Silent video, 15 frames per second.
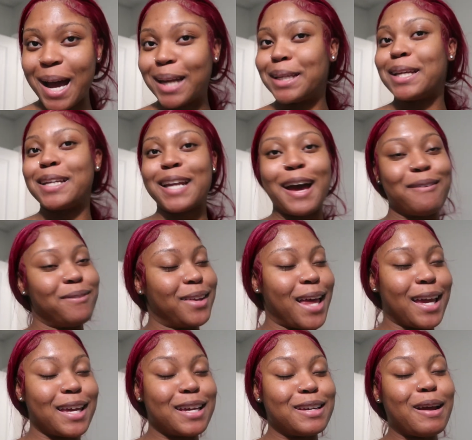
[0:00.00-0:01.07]
I did not feel
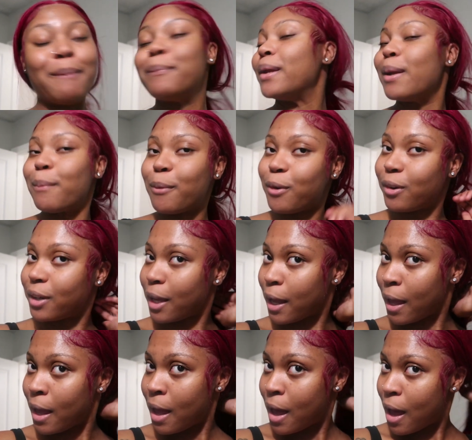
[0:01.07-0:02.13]
like getting up in the morning.